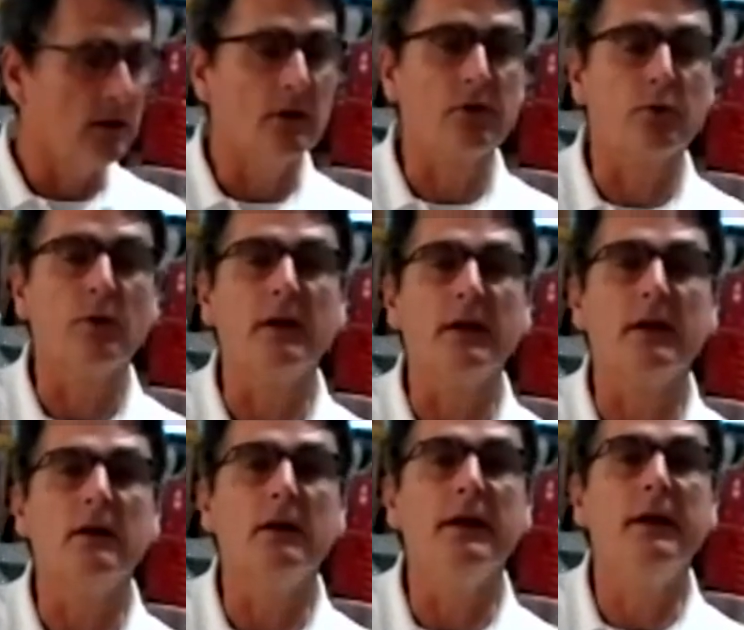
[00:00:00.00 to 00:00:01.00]
Looks really
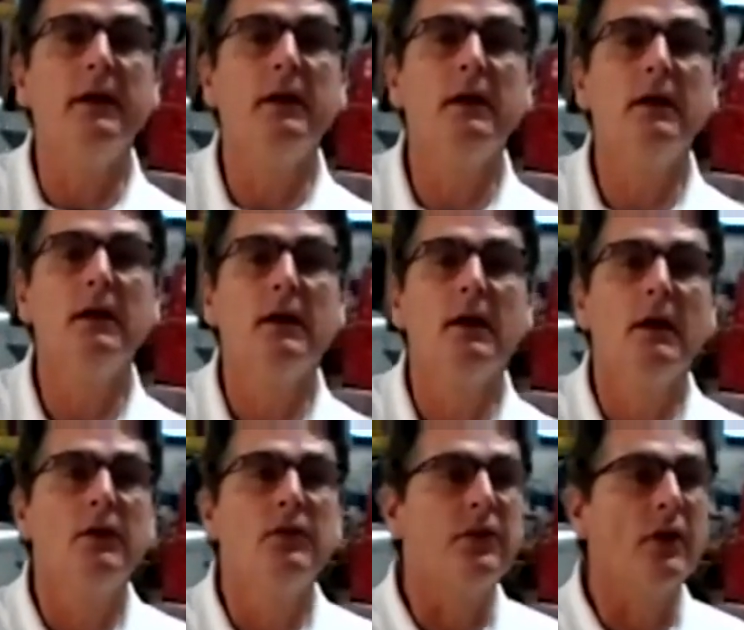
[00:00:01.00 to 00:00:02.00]
good.
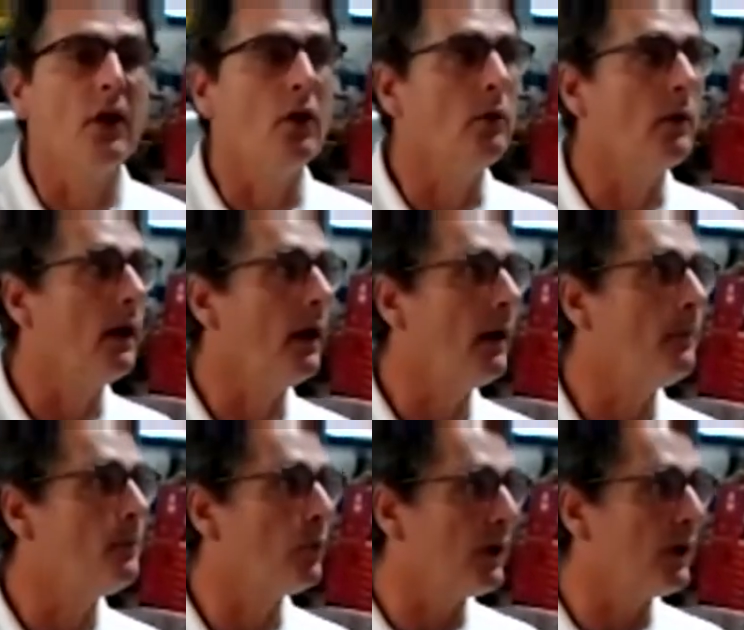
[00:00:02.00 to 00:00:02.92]
So uh,